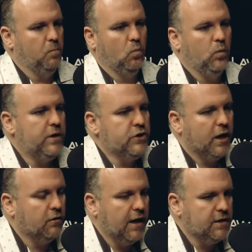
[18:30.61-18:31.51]

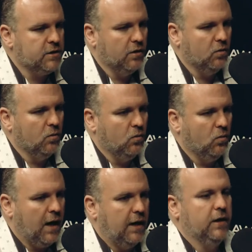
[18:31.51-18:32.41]
regenerate so
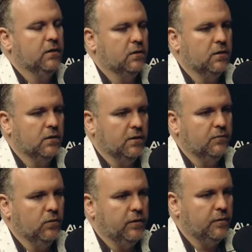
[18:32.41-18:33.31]
how do you learn to
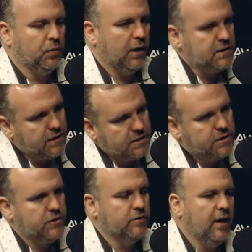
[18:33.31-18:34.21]
live with the
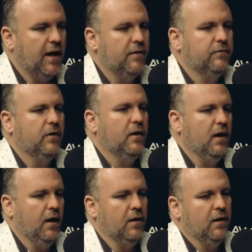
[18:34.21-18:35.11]
prosthesis you have
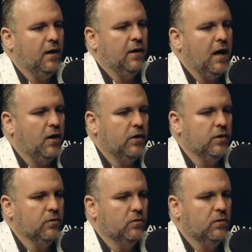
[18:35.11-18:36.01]
and and how do
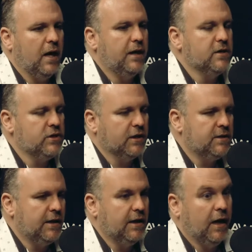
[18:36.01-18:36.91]
you how do you
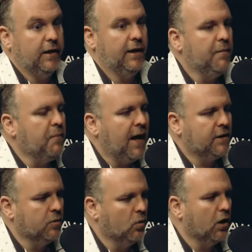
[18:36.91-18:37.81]
succeed how do you get back
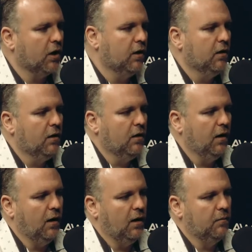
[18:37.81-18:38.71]
to work
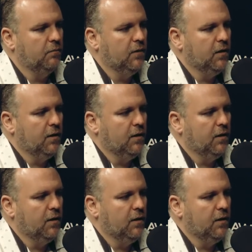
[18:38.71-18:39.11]
um,